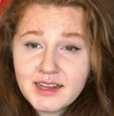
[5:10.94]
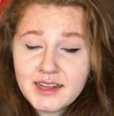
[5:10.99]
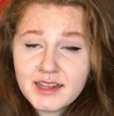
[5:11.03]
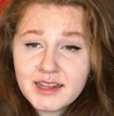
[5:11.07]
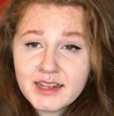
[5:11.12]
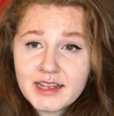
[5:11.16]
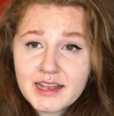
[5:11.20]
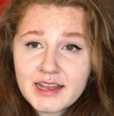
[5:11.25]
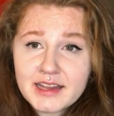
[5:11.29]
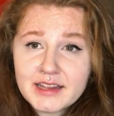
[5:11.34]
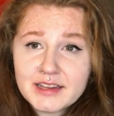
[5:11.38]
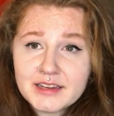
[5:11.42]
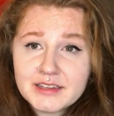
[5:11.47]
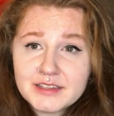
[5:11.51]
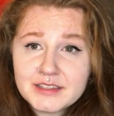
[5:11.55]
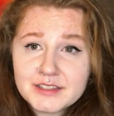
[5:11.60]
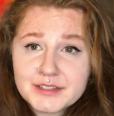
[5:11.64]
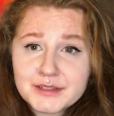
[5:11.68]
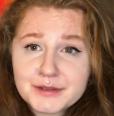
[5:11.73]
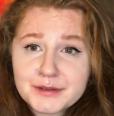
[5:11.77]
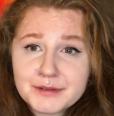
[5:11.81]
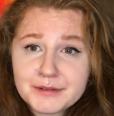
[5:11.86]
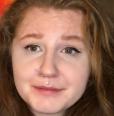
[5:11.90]
And
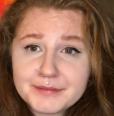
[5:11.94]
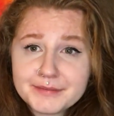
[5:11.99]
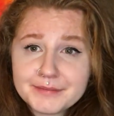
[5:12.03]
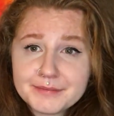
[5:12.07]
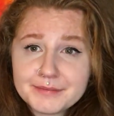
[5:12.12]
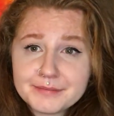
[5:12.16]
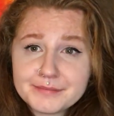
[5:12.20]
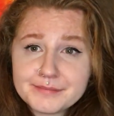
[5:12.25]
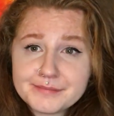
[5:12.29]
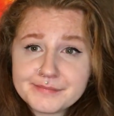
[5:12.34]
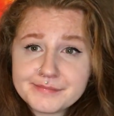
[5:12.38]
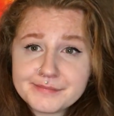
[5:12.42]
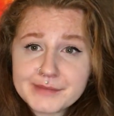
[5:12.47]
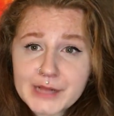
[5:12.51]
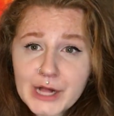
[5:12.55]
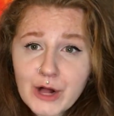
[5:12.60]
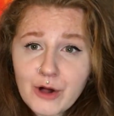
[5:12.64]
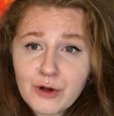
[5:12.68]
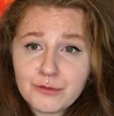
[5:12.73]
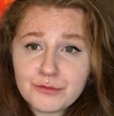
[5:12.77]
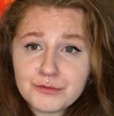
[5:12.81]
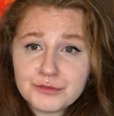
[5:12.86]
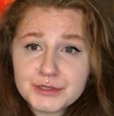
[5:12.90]

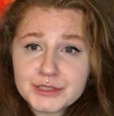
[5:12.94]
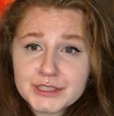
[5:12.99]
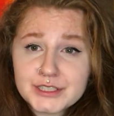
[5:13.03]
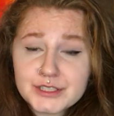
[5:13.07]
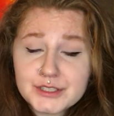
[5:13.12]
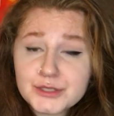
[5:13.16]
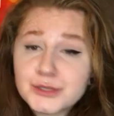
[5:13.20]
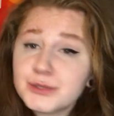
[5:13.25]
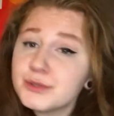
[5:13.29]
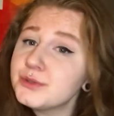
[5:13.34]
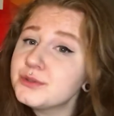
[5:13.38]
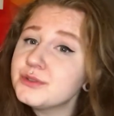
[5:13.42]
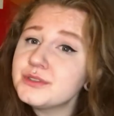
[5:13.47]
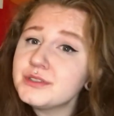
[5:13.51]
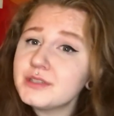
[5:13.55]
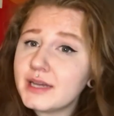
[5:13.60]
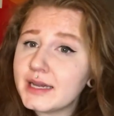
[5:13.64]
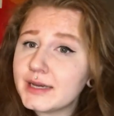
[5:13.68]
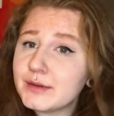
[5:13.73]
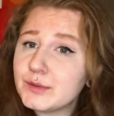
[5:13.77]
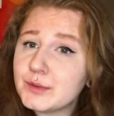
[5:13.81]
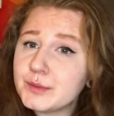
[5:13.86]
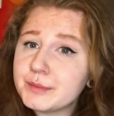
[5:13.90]
hopefully soon I
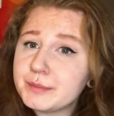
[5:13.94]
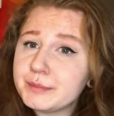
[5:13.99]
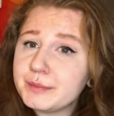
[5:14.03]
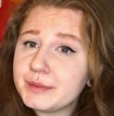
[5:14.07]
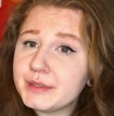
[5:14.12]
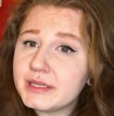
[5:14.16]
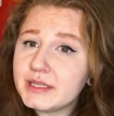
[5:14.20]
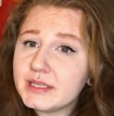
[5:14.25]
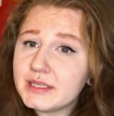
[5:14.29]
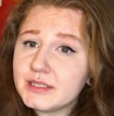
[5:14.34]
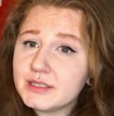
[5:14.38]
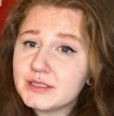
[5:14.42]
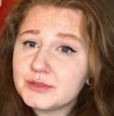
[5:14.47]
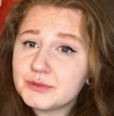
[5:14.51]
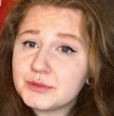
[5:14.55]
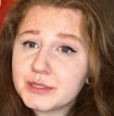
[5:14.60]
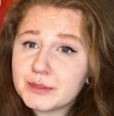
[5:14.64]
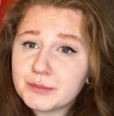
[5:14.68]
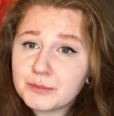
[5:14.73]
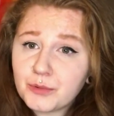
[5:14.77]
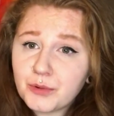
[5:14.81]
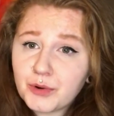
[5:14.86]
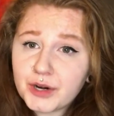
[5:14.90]
will be doing
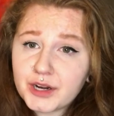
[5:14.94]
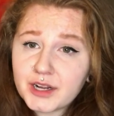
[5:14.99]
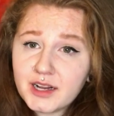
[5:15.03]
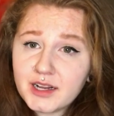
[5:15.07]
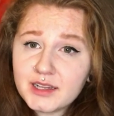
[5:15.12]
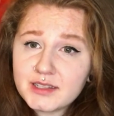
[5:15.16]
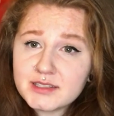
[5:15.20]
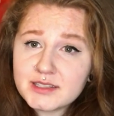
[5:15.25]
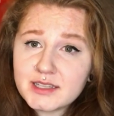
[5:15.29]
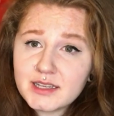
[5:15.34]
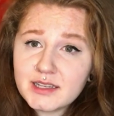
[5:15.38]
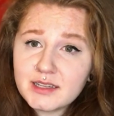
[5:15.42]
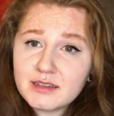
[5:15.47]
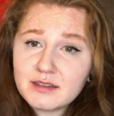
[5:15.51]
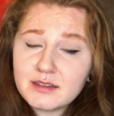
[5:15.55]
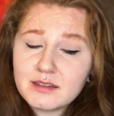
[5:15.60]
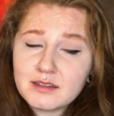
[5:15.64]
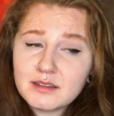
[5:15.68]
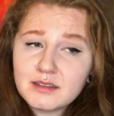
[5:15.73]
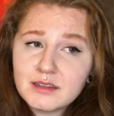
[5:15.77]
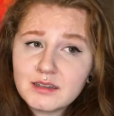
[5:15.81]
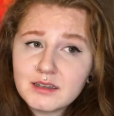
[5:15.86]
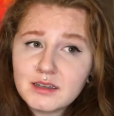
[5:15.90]
more content
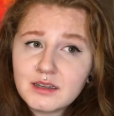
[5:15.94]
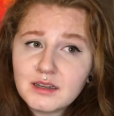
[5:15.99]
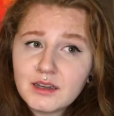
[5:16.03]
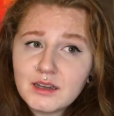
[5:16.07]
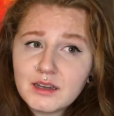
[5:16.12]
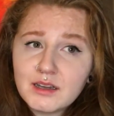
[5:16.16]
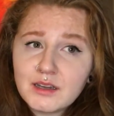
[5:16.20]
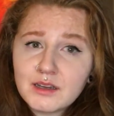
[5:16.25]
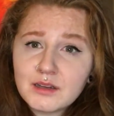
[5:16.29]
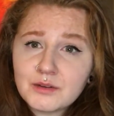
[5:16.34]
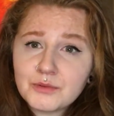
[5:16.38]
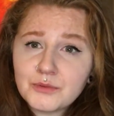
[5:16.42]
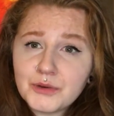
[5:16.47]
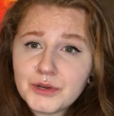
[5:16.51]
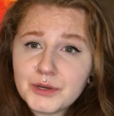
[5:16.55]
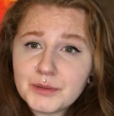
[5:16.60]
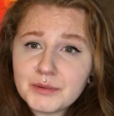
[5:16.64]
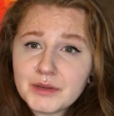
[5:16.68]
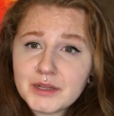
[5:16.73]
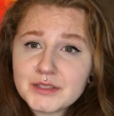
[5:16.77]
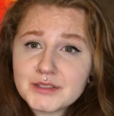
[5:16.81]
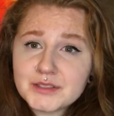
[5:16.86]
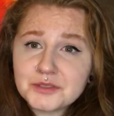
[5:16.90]
when I'm
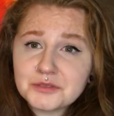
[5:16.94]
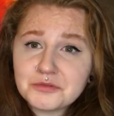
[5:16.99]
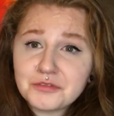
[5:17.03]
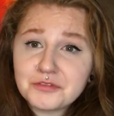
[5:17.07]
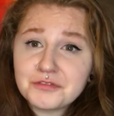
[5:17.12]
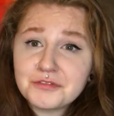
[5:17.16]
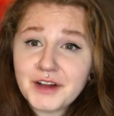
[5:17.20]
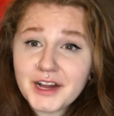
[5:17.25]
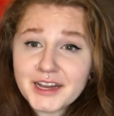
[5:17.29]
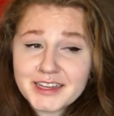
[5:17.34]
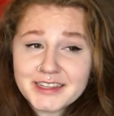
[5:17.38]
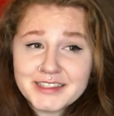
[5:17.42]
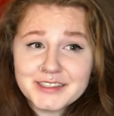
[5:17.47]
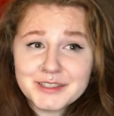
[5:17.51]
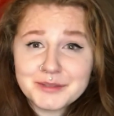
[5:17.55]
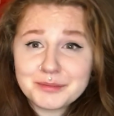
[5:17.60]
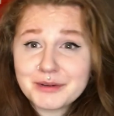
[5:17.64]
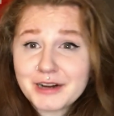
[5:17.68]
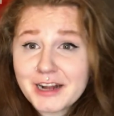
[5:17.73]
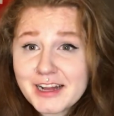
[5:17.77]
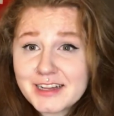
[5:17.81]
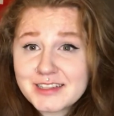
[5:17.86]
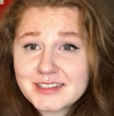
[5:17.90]
not so fucking
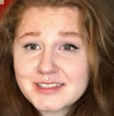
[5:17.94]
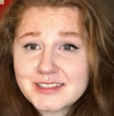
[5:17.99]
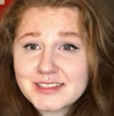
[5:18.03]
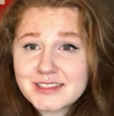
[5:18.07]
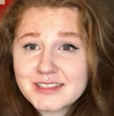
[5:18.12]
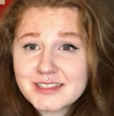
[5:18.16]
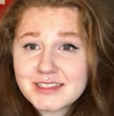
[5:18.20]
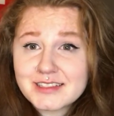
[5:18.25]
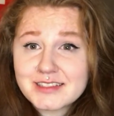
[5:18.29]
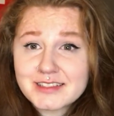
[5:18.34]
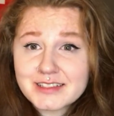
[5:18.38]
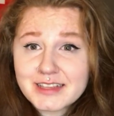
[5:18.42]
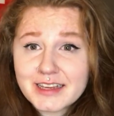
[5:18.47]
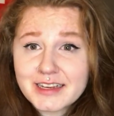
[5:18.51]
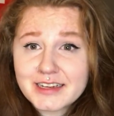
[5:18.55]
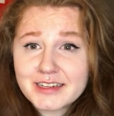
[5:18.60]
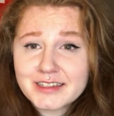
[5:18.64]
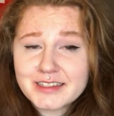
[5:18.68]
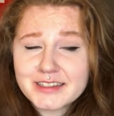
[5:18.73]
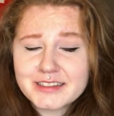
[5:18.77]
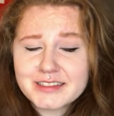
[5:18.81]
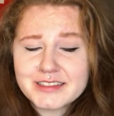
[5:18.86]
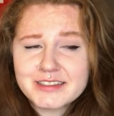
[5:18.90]
depressed and
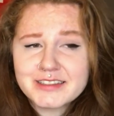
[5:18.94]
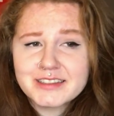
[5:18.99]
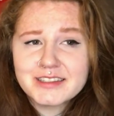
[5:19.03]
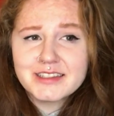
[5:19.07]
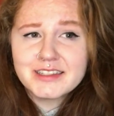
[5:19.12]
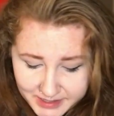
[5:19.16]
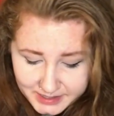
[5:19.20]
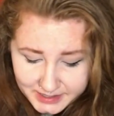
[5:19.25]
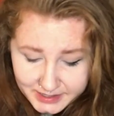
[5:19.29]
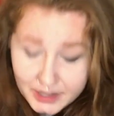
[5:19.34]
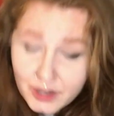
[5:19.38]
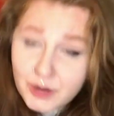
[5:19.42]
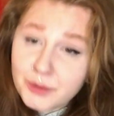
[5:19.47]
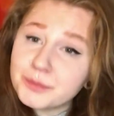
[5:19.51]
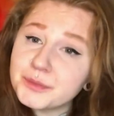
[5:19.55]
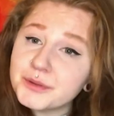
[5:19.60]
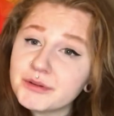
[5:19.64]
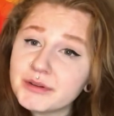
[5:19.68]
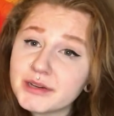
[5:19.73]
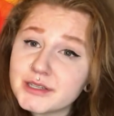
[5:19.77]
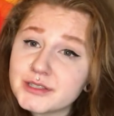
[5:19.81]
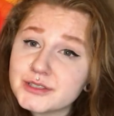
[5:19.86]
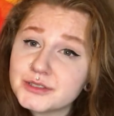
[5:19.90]
scared. I hope
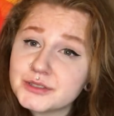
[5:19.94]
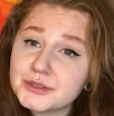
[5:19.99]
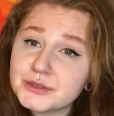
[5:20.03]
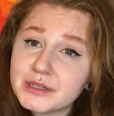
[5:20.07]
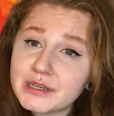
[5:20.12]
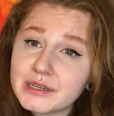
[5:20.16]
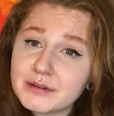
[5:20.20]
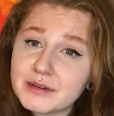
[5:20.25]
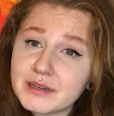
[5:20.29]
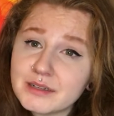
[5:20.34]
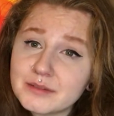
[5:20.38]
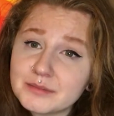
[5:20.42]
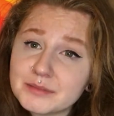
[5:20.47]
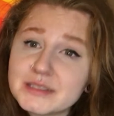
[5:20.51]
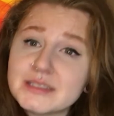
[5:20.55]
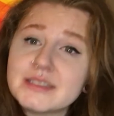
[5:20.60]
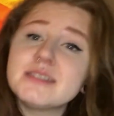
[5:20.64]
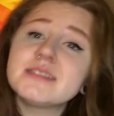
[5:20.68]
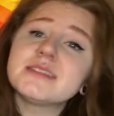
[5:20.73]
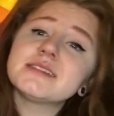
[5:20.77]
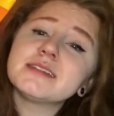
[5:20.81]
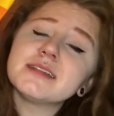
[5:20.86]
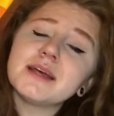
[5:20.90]
you guys are doing well.
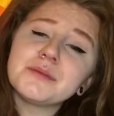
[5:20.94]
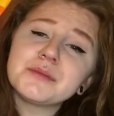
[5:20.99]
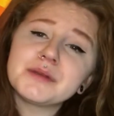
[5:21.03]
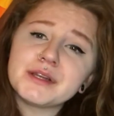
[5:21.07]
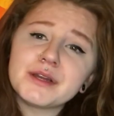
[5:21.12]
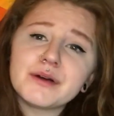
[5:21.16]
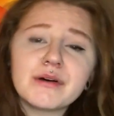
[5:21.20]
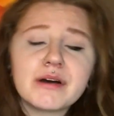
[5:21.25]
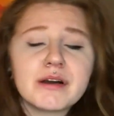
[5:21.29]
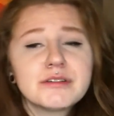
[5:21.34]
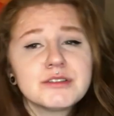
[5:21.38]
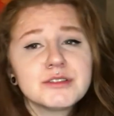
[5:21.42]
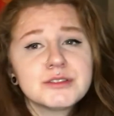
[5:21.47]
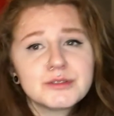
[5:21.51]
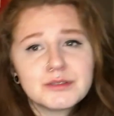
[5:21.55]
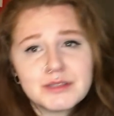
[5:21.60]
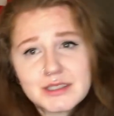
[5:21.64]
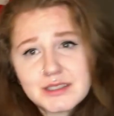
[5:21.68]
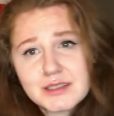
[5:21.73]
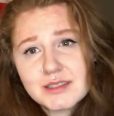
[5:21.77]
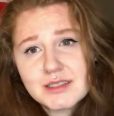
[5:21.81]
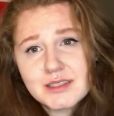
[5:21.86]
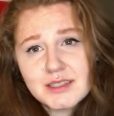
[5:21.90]
Please let me know how you're
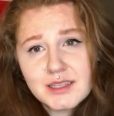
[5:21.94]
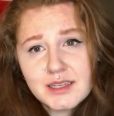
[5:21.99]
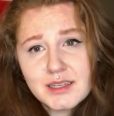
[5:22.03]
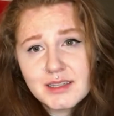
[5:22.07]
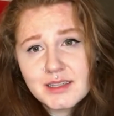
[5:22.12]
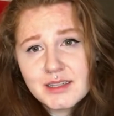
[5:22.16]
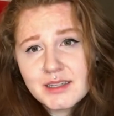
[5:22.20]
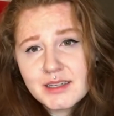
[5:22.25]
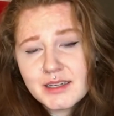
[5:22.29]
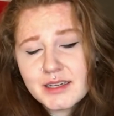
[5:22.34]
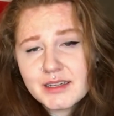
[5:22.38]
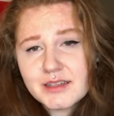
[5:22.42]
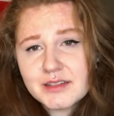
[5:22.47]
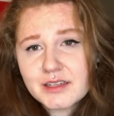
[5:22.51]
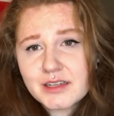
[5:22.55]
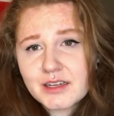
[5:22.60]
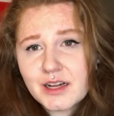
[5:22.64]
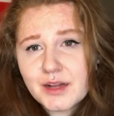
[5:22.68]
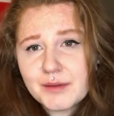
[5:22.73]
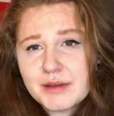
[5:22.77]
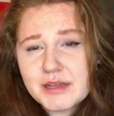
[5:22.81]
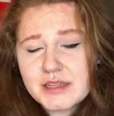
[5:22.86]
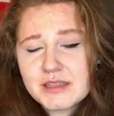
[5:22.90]
doing in the
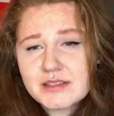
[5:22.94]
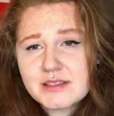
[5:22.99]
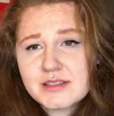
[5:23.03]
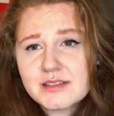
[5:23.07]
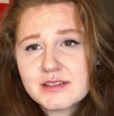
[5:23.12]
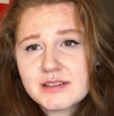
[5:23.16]
comments.